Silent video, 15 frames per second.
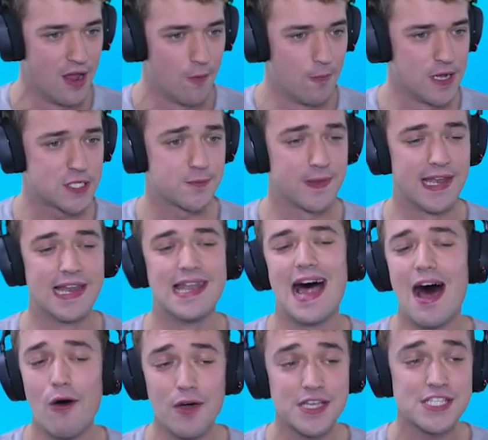which will
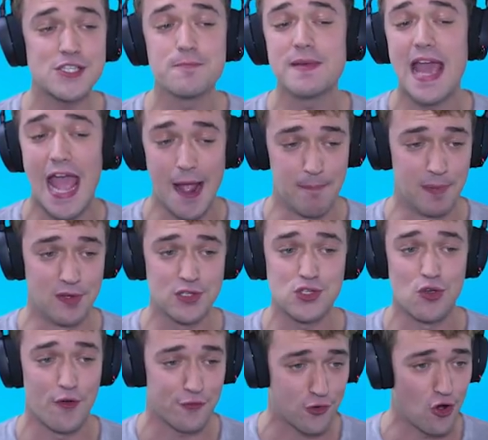allow us to be able
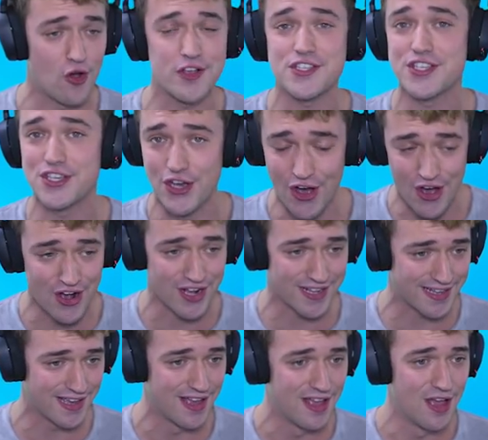to, of course,
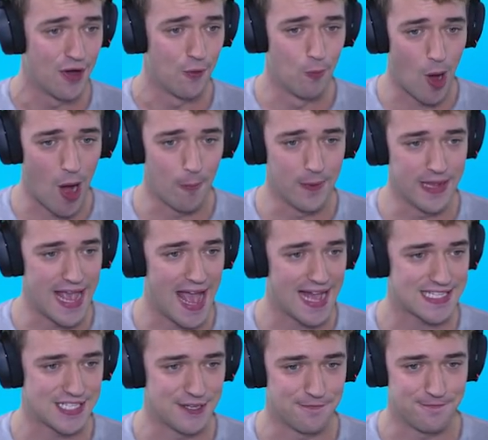cook while we
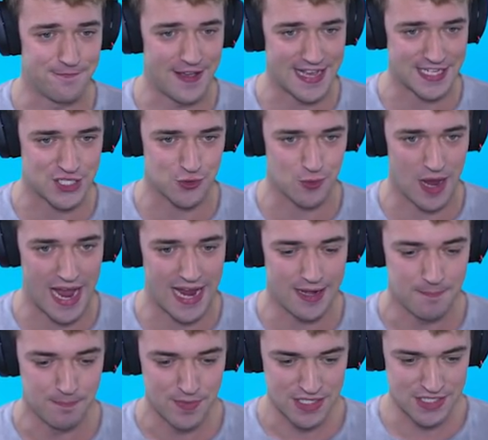actually fish, right?